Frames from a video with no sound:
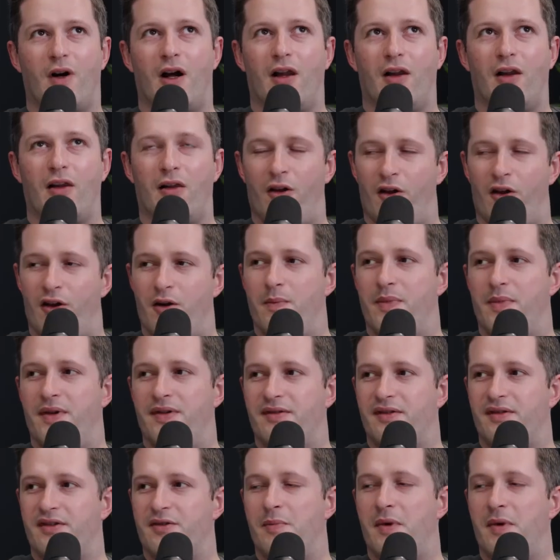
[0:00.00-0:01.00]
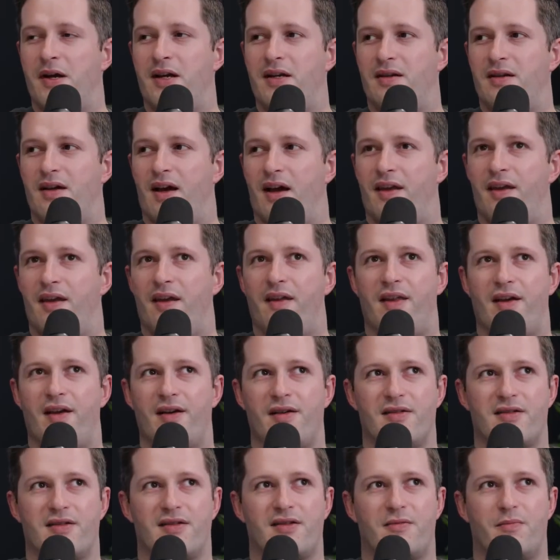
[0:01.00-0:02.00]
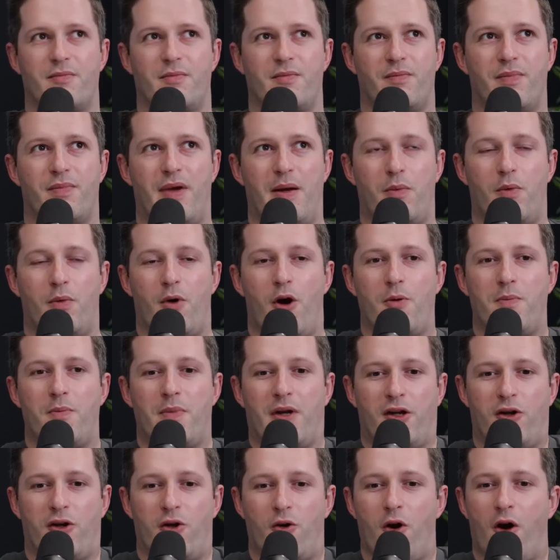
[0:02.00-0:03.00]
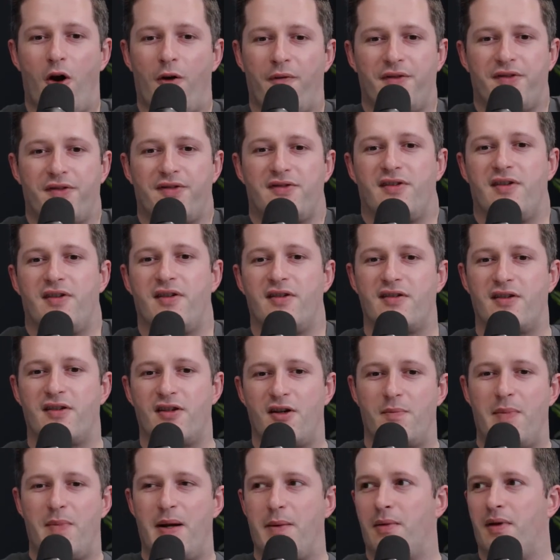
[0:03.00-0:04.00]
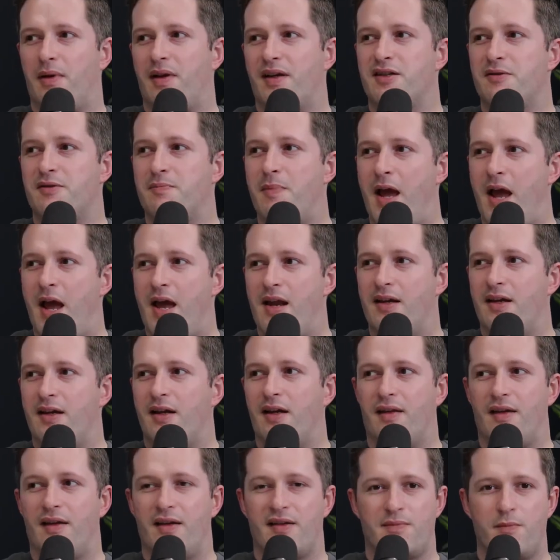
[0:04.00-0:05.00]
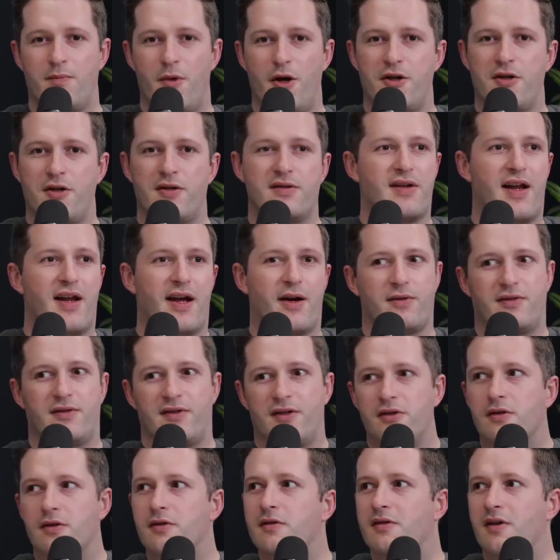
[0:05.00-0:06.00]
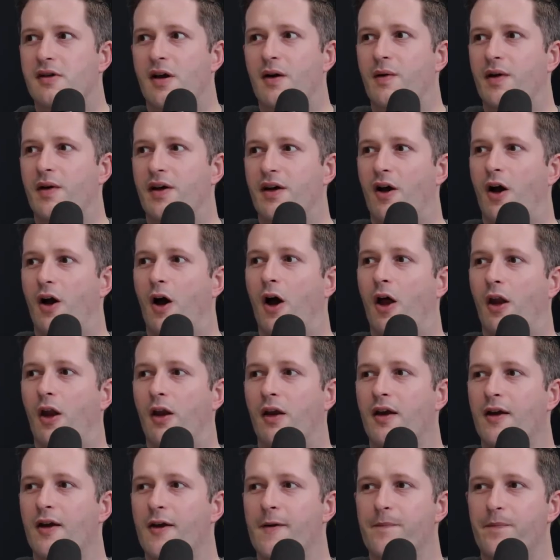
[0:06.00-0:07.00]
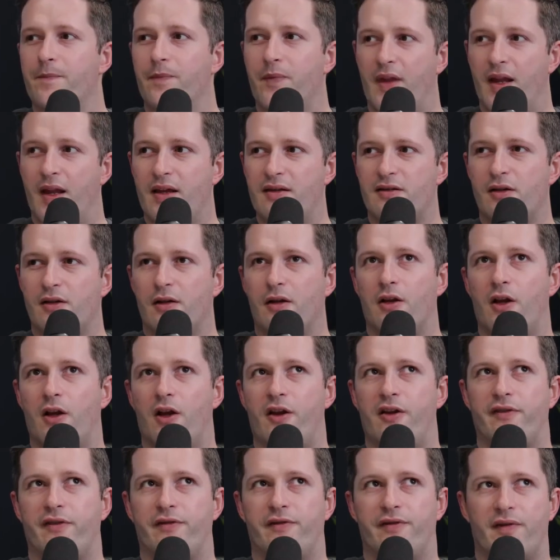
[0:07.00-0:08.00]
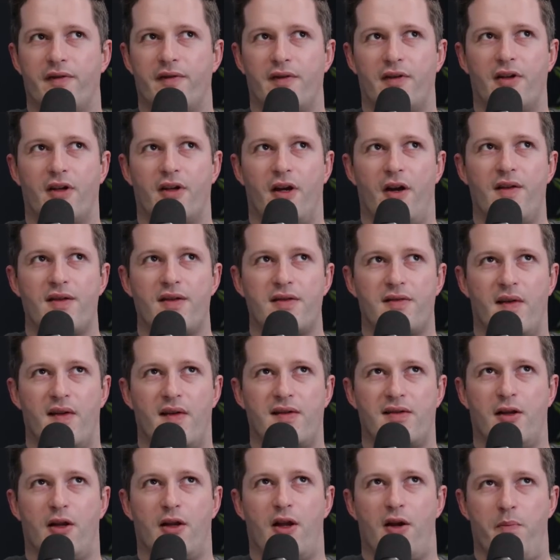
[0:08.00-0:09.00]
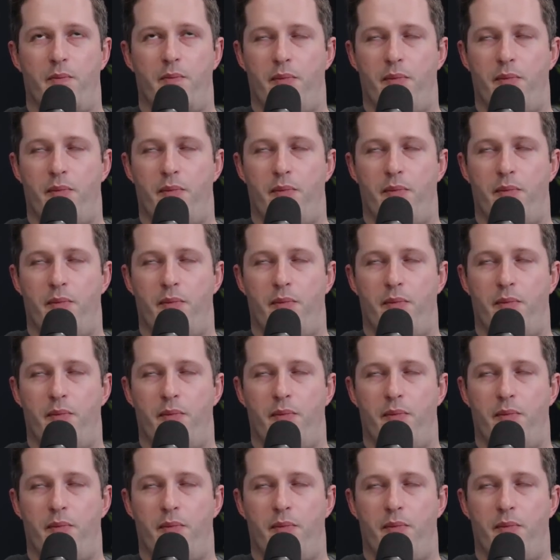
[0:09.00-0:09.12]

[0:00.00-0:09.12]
a lot of business being done. There's people opening new offices. There are people expanding. There's mergers and acquisitions going on. There's still a lot of, there's a lot of